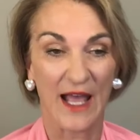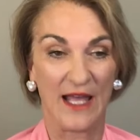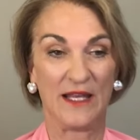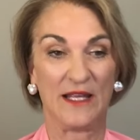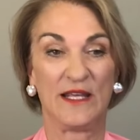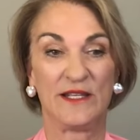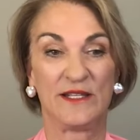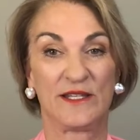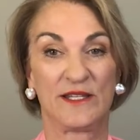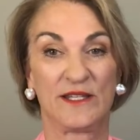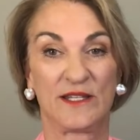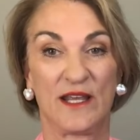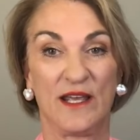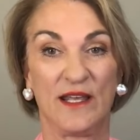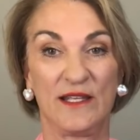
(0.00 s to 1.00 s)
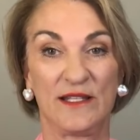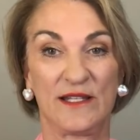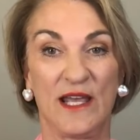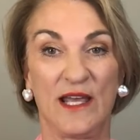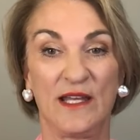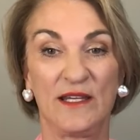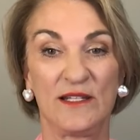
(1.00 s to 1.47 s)
And his, his
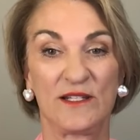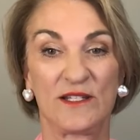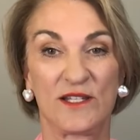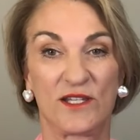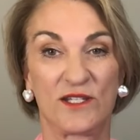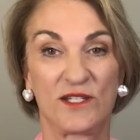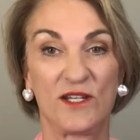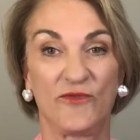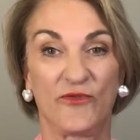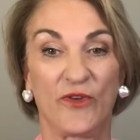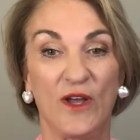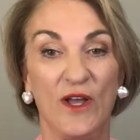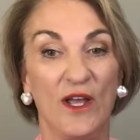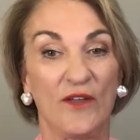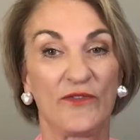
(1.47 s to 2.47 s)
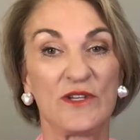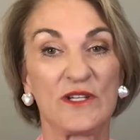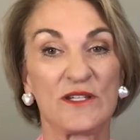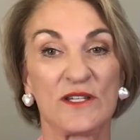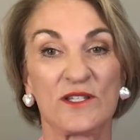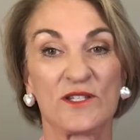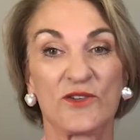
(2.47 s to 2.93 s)
head is stiff.
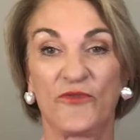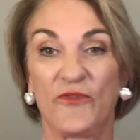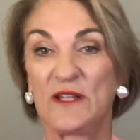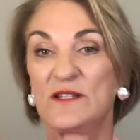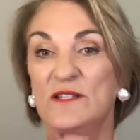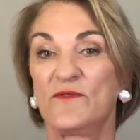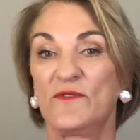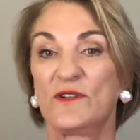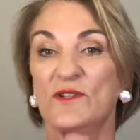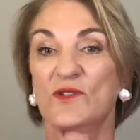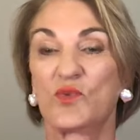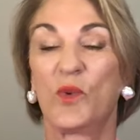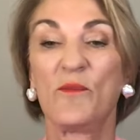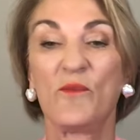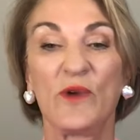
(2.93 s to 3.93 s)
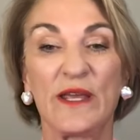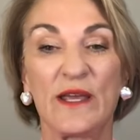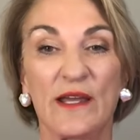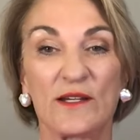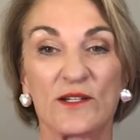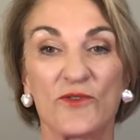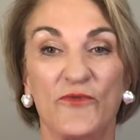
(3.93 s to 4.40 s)
This is defensiveness. When we
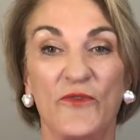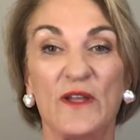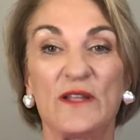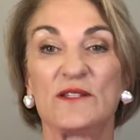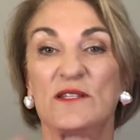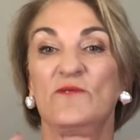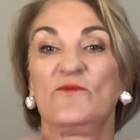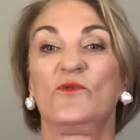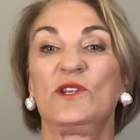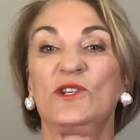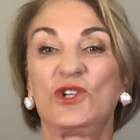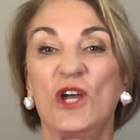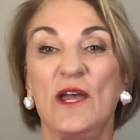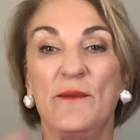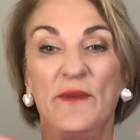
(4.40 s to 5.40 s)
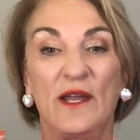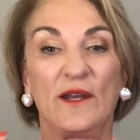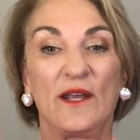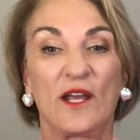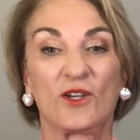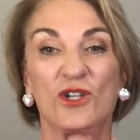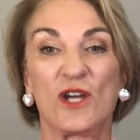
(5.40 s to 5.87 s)
get defensive, we jam our
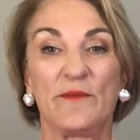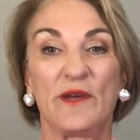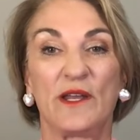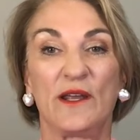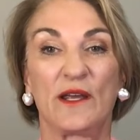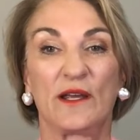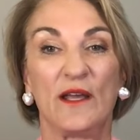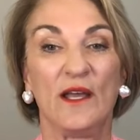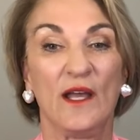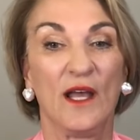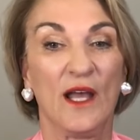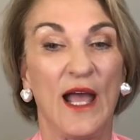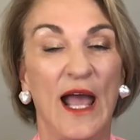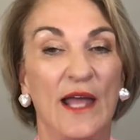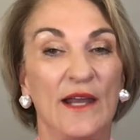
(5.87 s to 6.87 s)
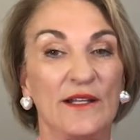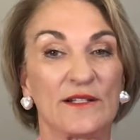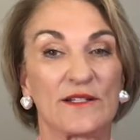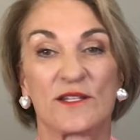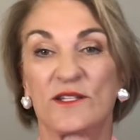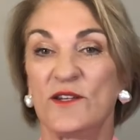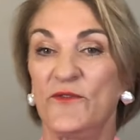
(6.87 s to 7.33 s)
neck, jam our neck, and
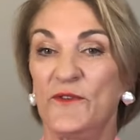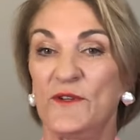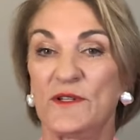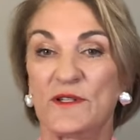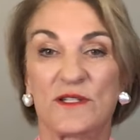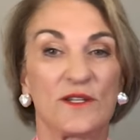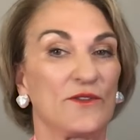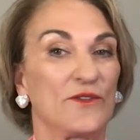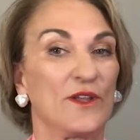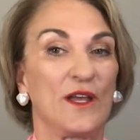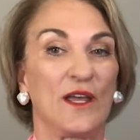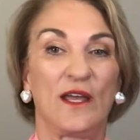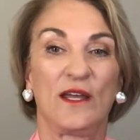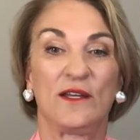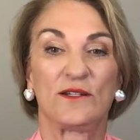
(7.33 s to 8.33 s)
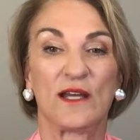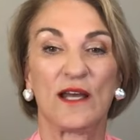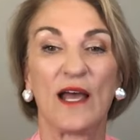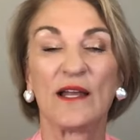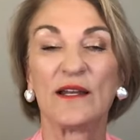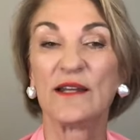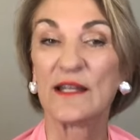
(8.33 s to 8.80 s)
it stiffens the head,
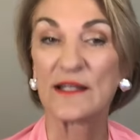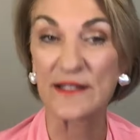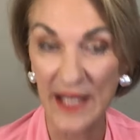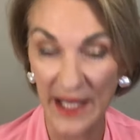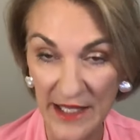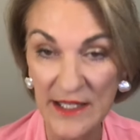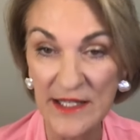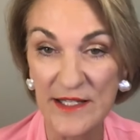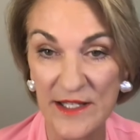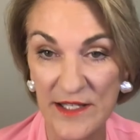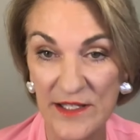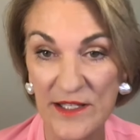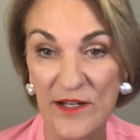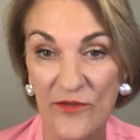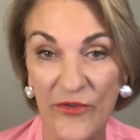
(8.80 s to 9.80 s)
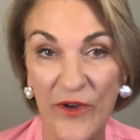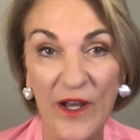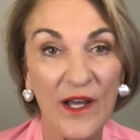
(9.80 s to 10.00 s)
and his head is stiff.